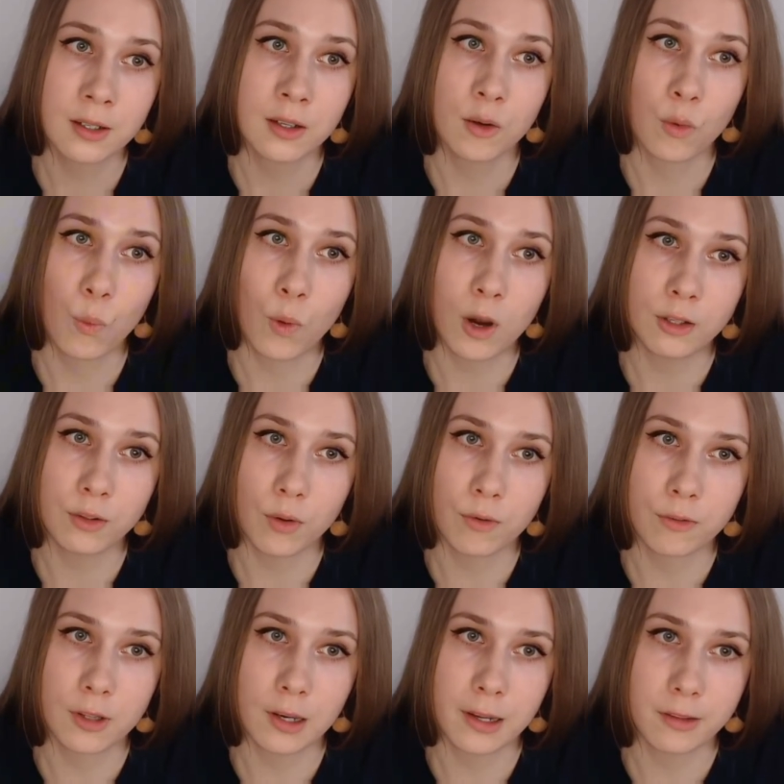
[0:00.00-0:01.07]
one of
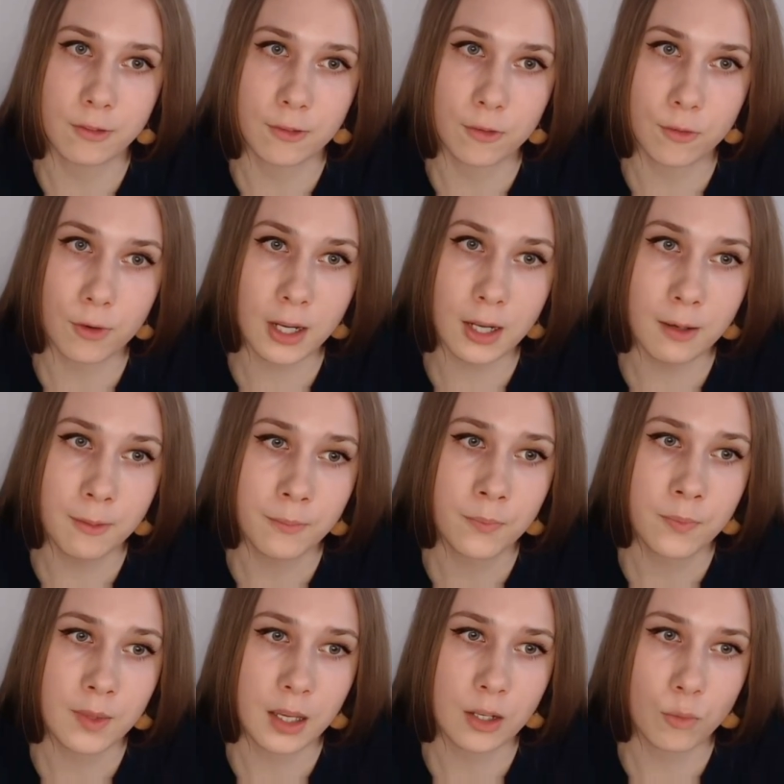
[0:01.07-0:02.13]
the length 3
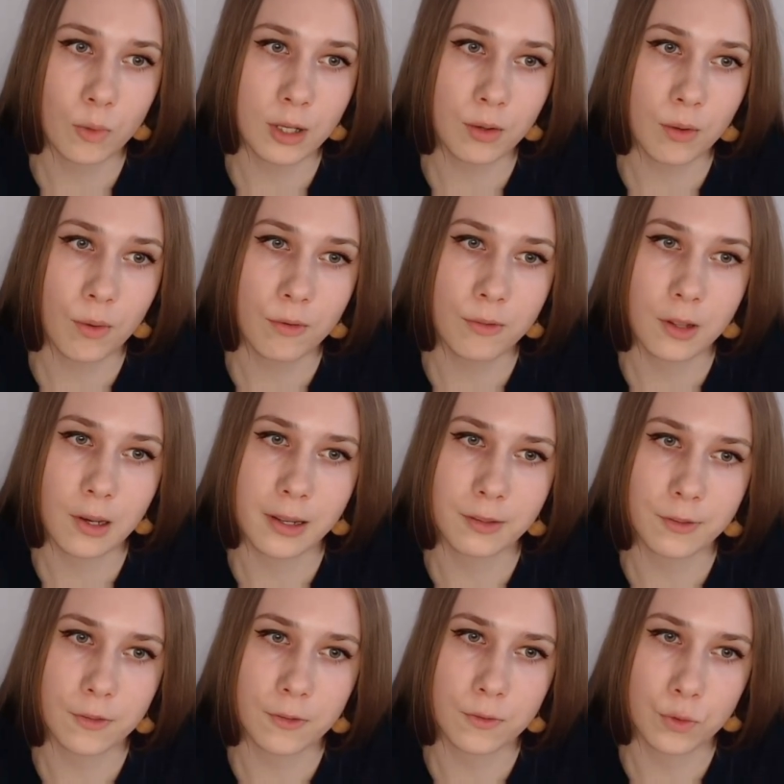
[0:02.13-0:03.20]
and one of the
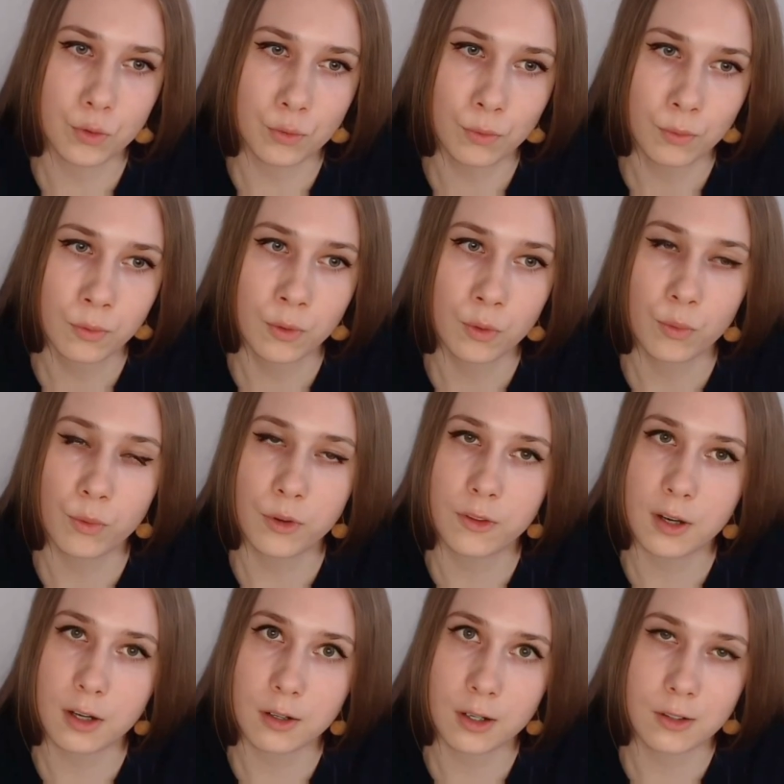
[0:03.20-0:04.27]
length 2 with
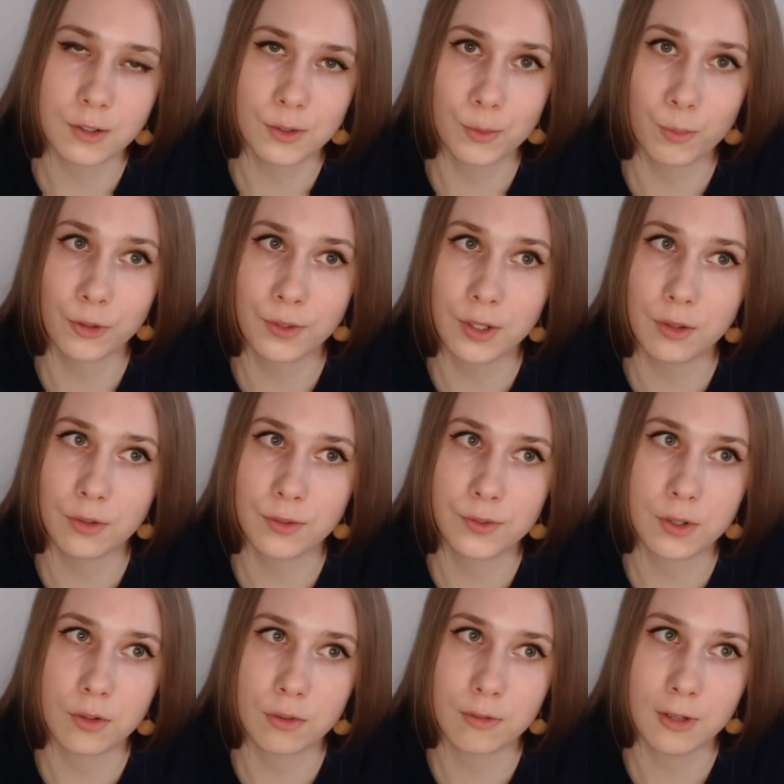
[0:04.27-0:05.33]
their corresponding
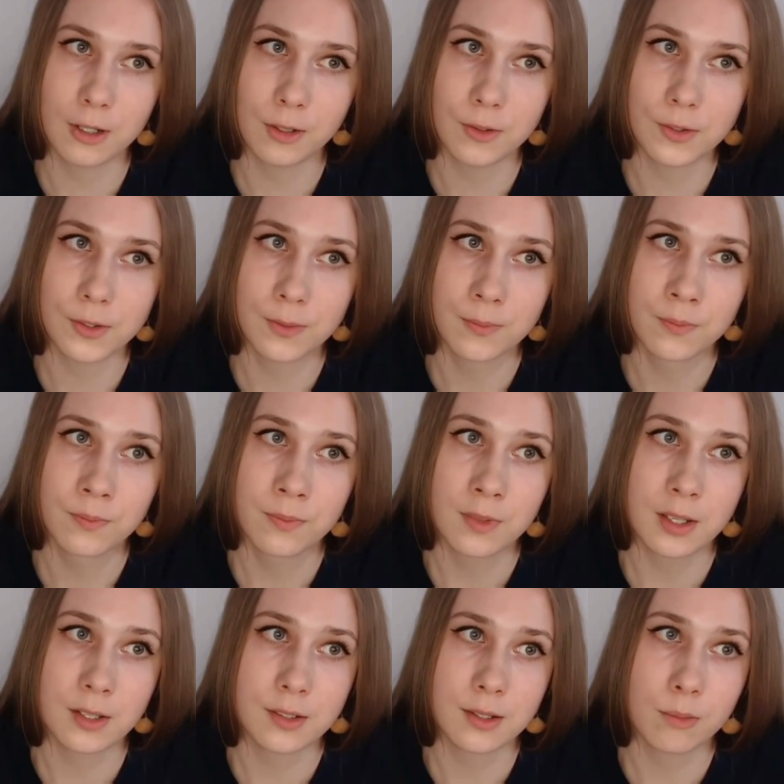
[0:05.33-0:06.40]
non-zero values.
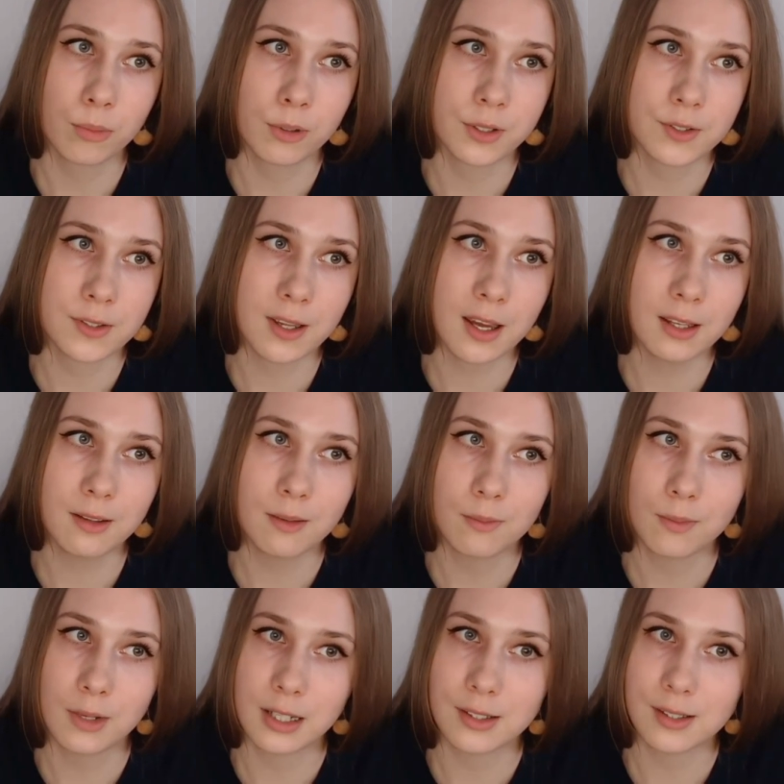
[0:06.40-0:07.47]
As simple as that,
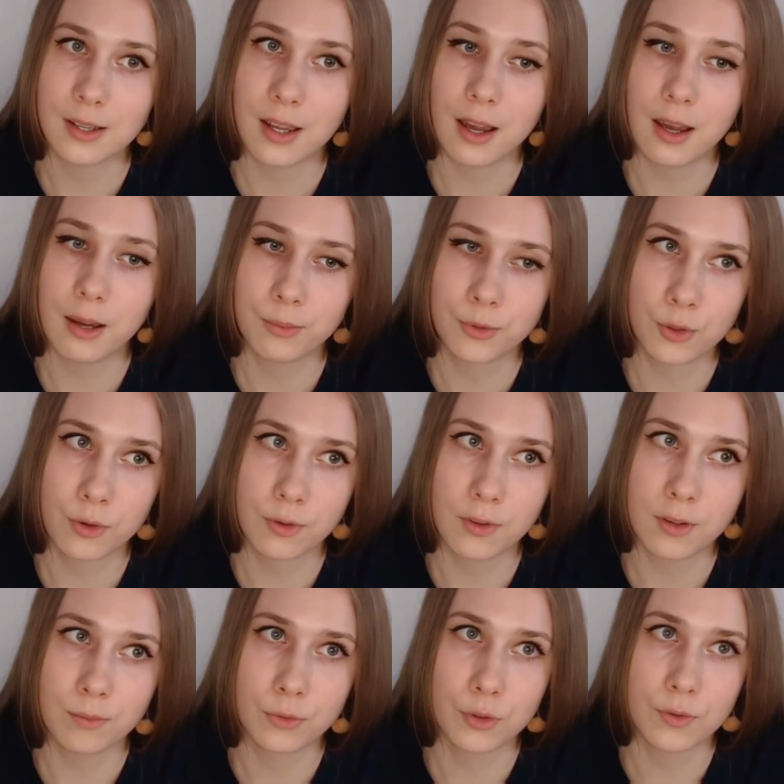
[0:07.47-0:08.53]
let's insert
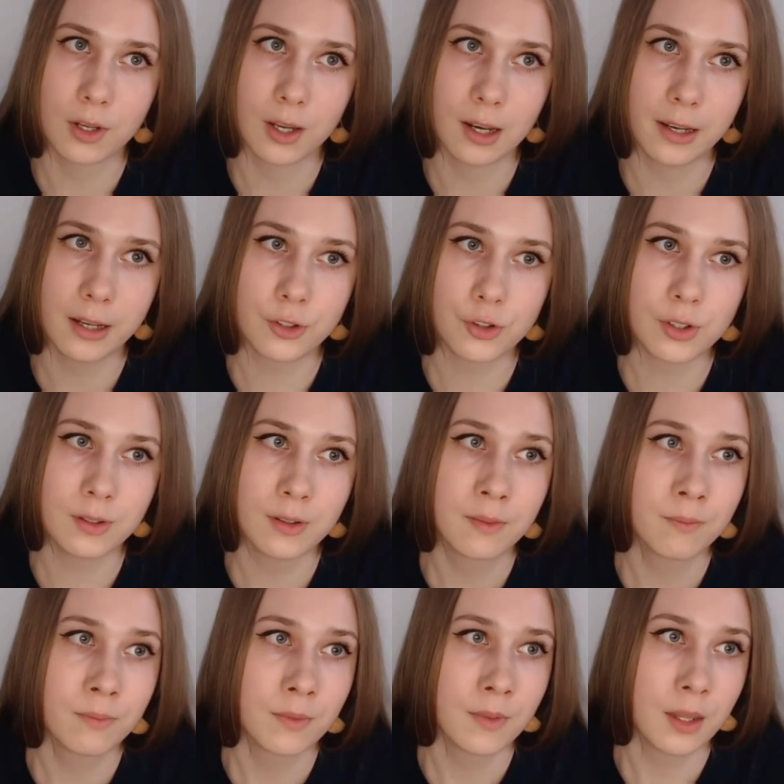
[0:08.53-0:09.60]
them to the collection
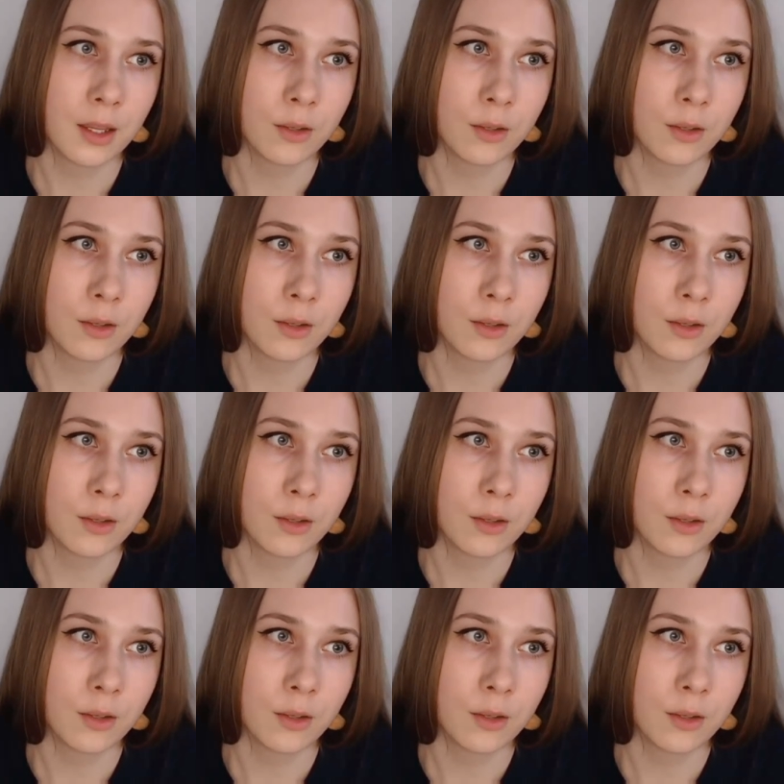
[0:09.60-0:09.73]
and